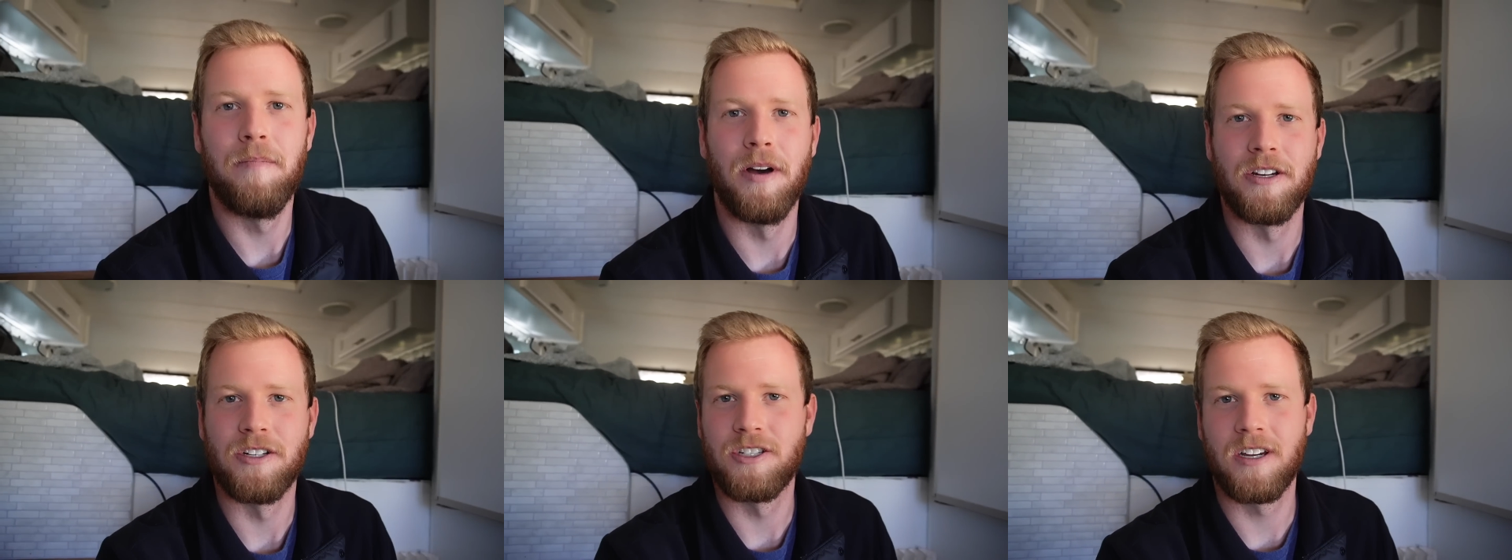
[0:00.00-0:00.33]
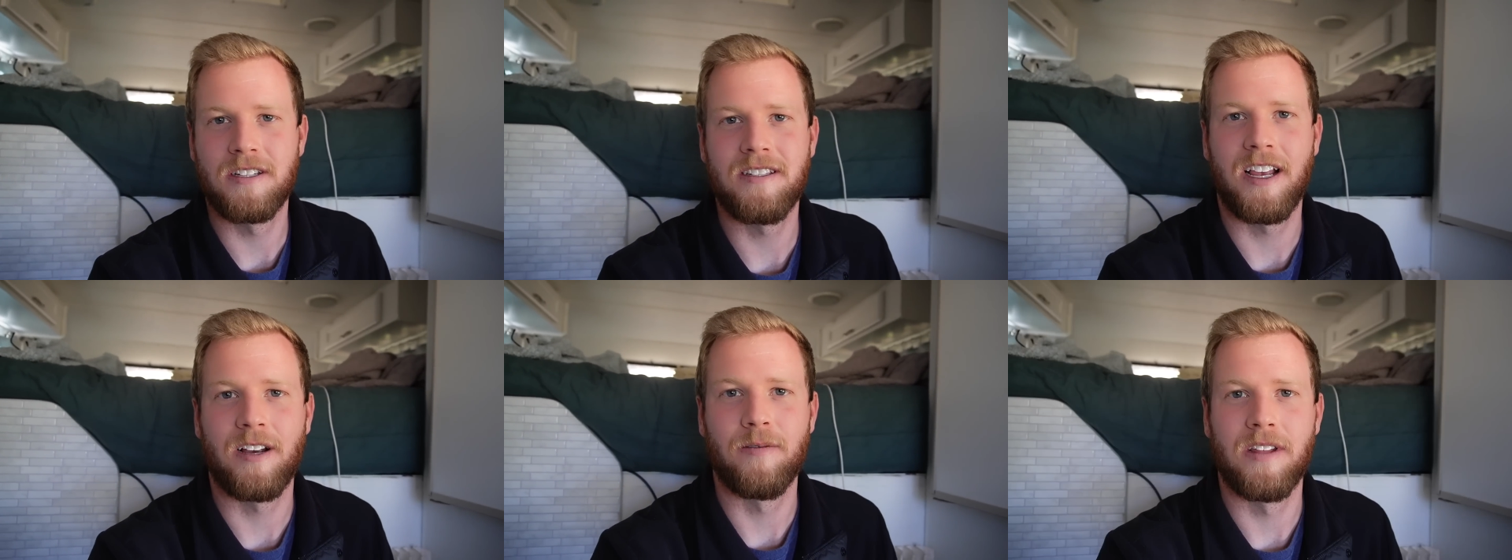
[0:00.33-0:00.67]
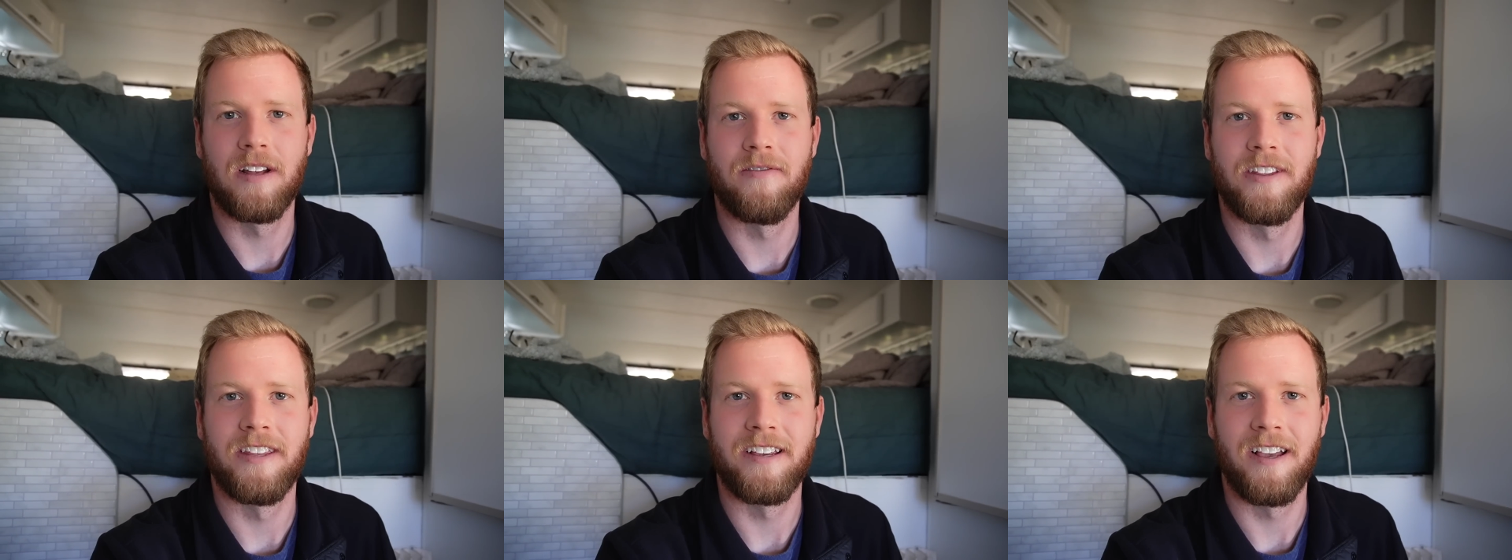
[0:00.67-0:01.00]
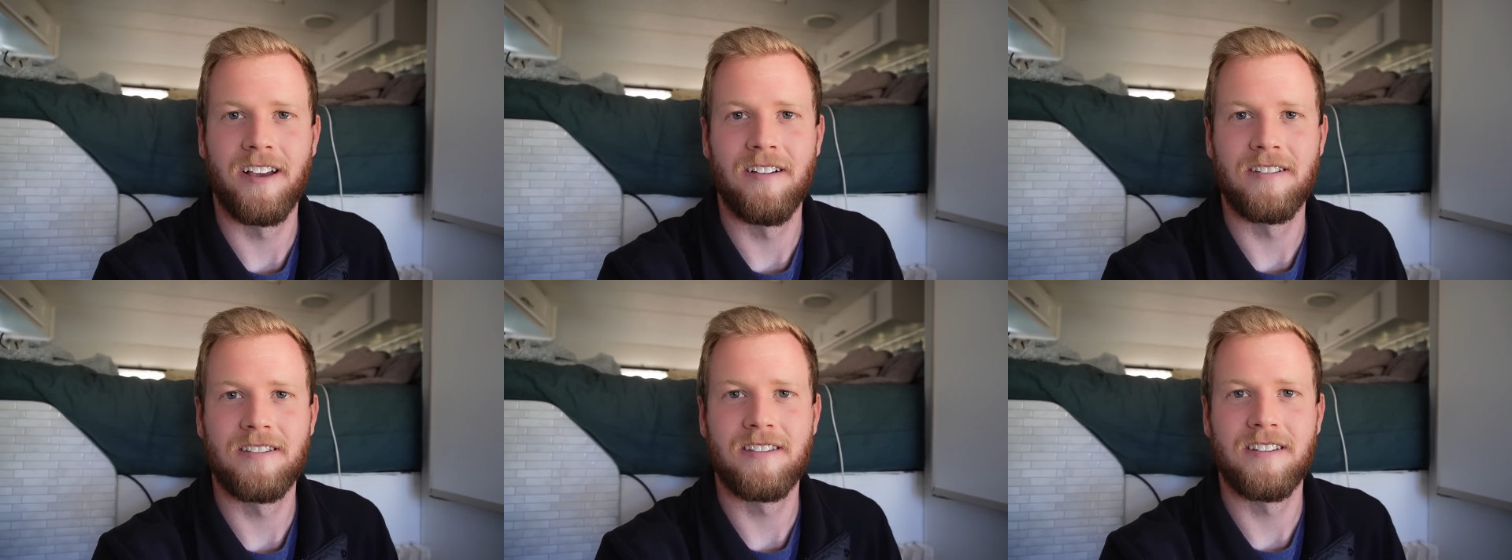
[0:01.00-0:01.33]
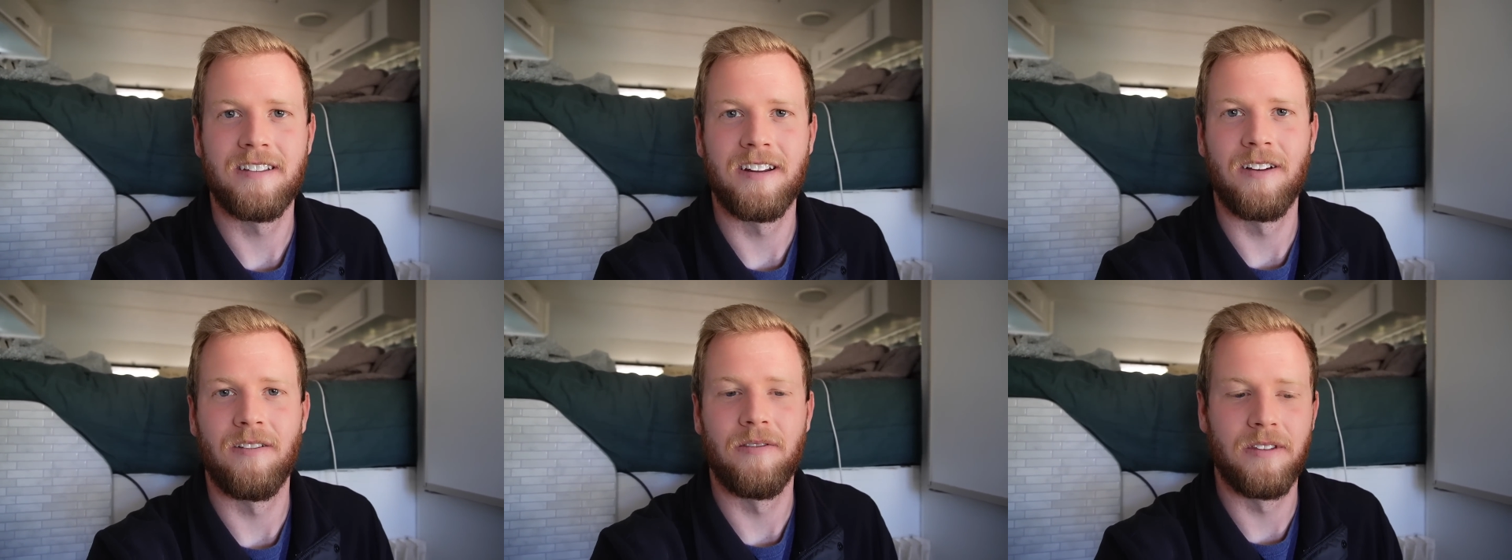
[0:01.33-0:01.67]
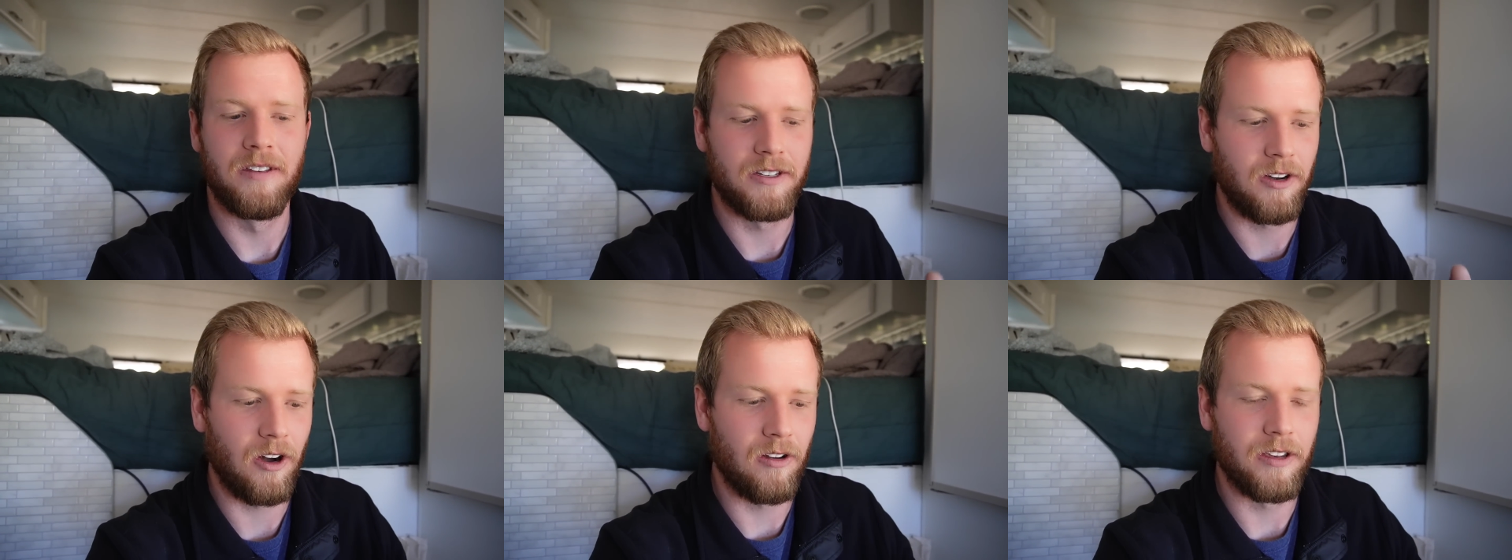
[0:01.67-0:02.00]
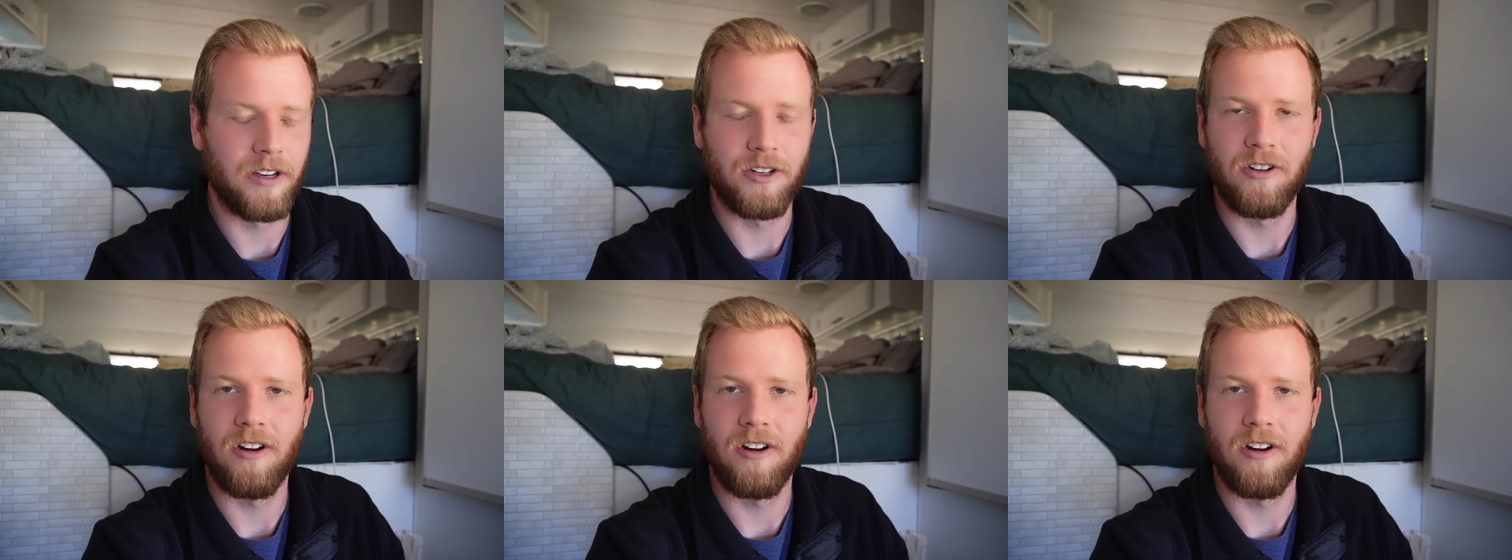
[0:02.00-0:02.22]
But just like with everything else, you know, the Starlink